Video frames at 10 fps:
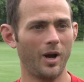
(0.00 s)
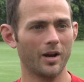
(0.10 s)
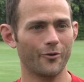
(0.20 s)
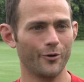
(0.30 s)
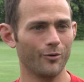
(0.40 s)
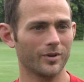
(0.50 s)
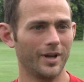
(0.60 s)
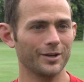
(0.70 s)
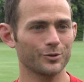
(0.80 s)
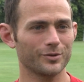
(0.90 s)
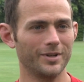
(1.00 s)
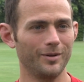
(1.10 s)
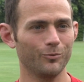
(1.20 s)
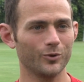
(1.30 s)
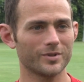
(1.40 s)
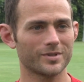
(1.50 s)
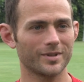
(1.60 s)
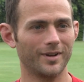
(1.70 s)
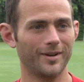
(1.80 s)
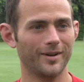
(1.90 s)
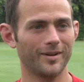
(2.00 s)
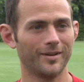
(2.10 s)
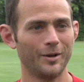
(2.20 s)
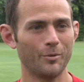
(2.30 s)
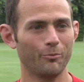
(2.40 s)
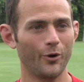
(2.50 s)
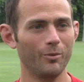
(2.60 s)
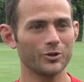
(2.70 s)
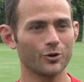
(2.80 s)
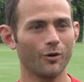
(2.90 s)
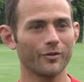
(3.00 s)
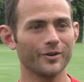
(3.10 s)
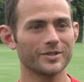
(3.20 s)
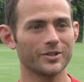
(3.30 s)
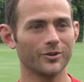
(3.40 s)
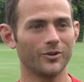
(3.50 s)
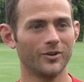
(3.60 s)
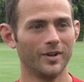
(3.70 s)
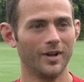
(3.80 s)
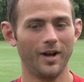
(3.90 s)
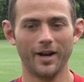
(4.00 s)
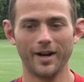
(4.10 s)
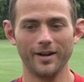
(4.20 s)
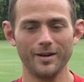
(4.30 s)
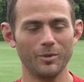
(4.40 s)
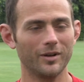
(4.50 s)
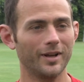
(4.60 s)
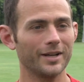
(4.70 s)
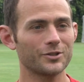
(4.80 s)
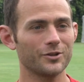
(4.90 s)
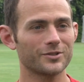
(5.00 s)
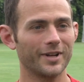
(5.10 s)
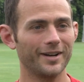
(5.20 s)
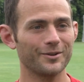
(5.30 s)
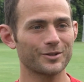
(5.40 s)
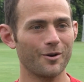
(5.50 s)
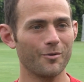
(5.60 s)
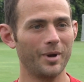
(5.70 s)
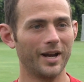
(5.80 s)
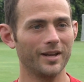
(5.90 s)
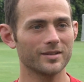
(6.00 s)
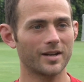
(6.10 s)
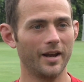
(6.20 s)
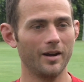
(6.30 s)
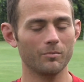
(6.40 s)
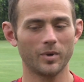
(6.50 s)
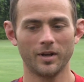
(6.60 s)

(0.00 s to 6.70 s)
my career with the national team was pretty much over until I got an email last year saying I was coming back into camp.